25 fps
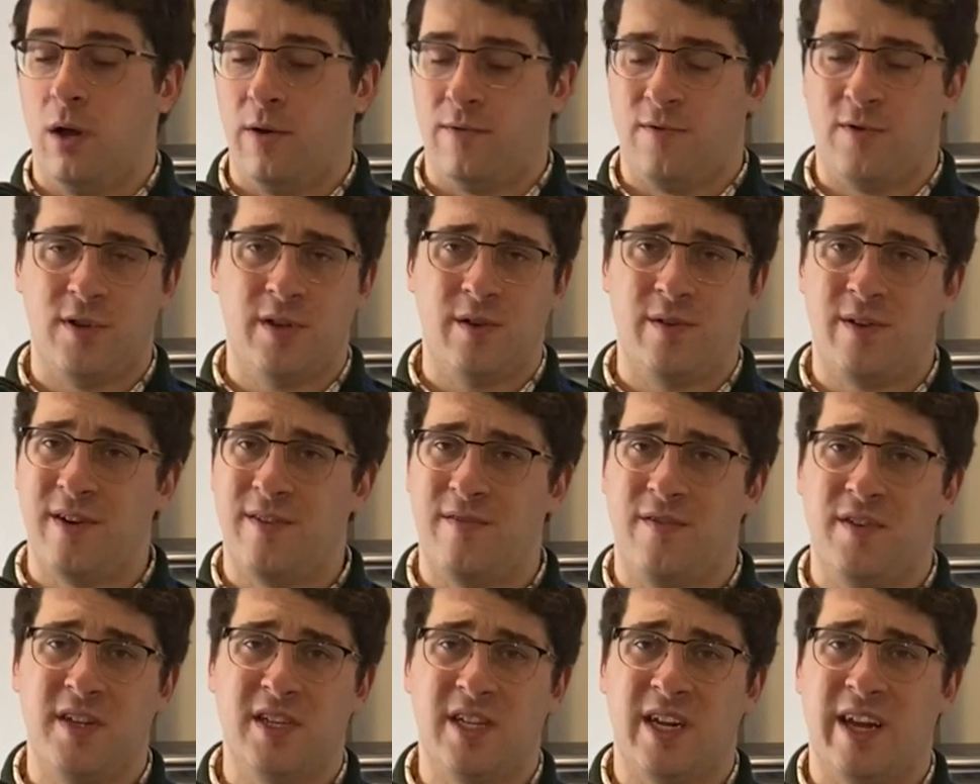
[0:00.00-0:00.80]
For some other
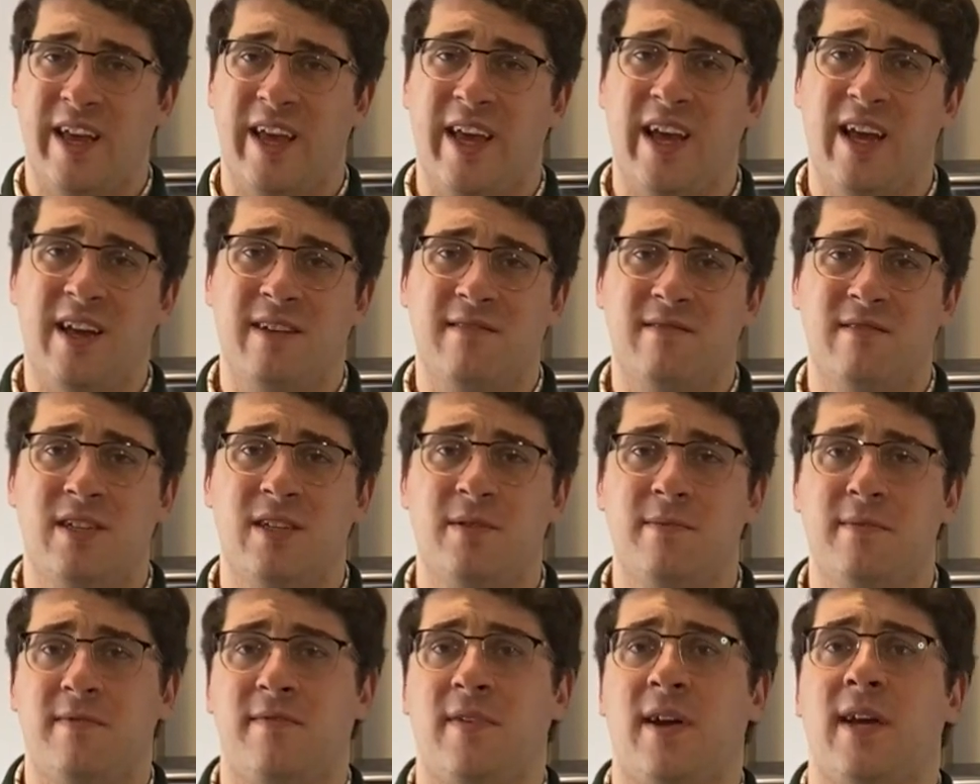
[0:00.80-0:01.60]
reason, I can't
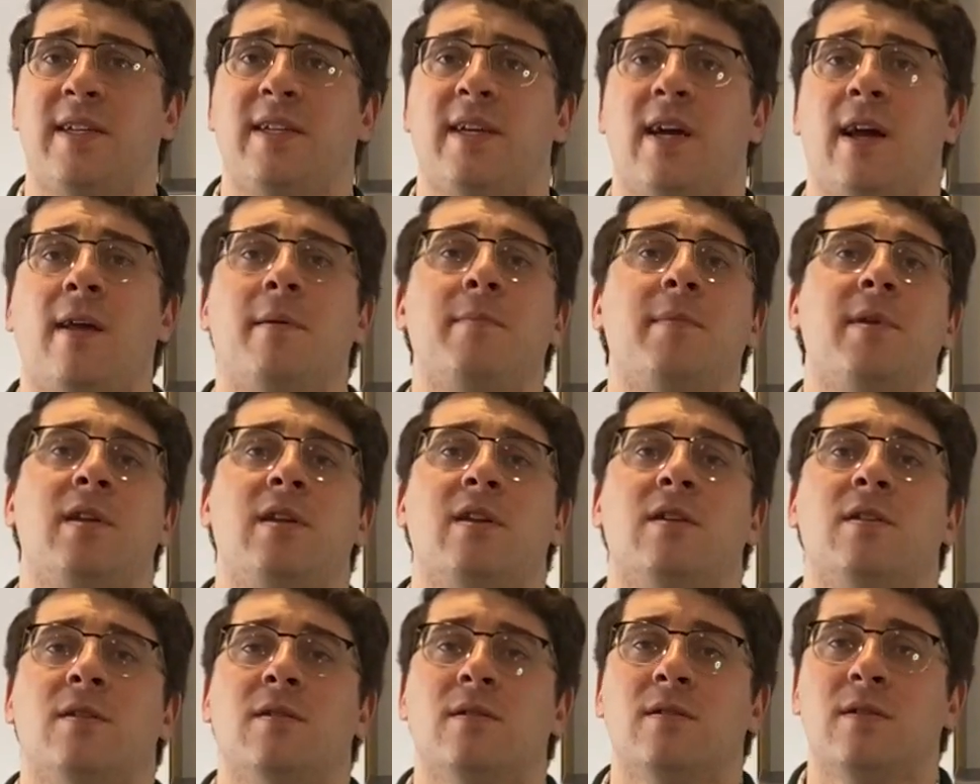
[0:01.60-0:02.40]
seem to find thyme
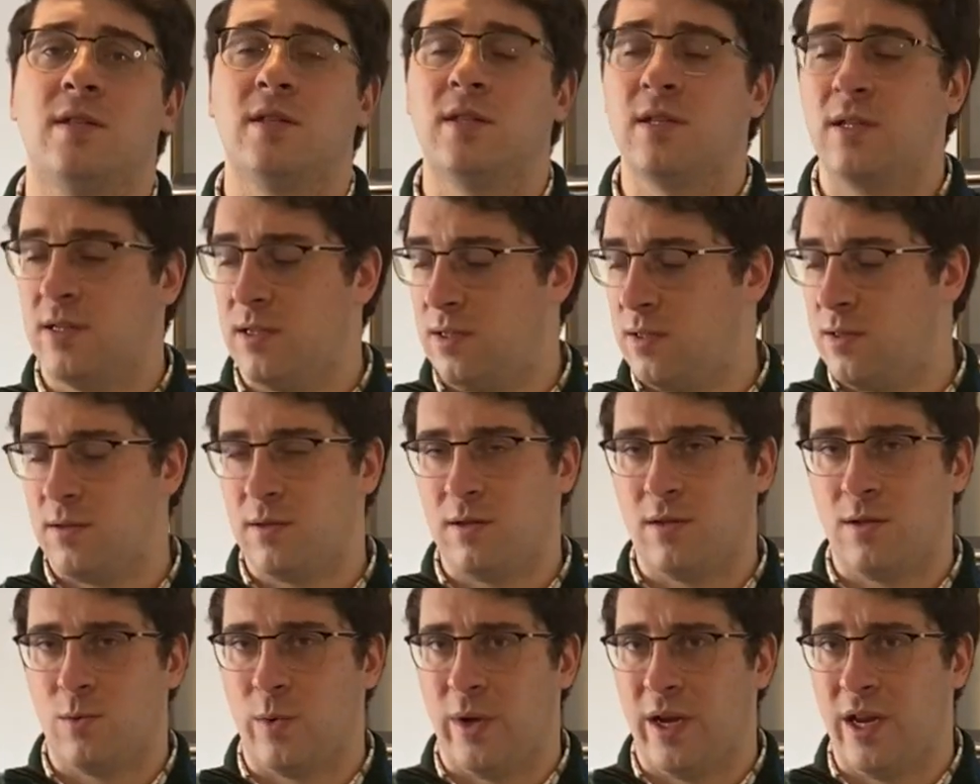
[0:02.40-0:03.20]
here. It's
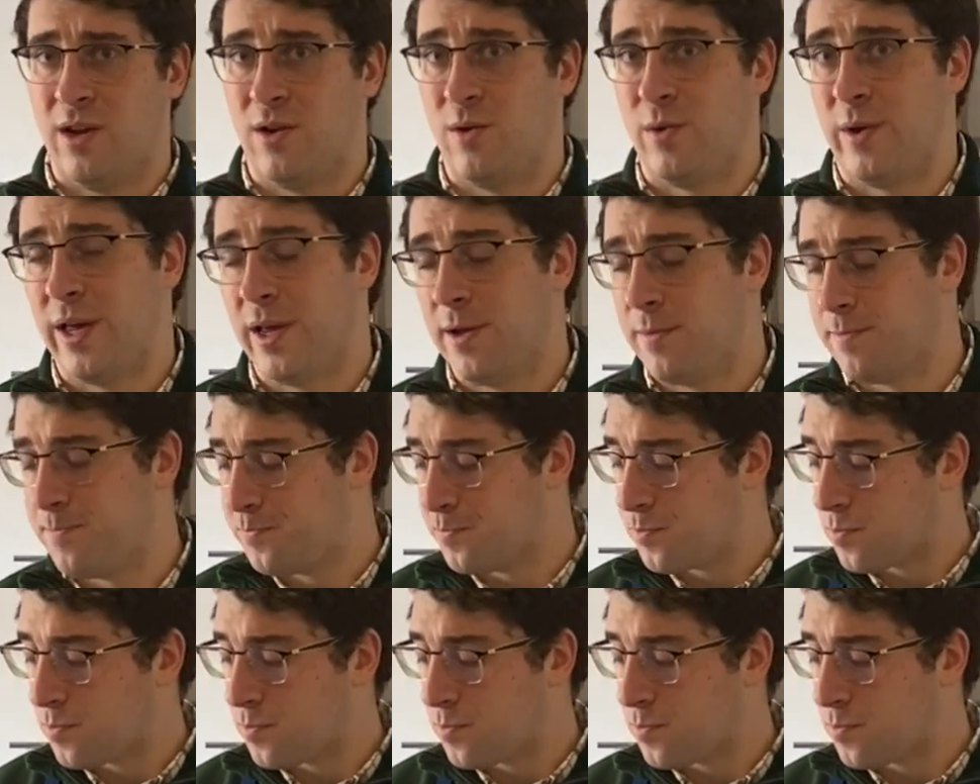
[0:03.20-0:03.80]
quite annoying.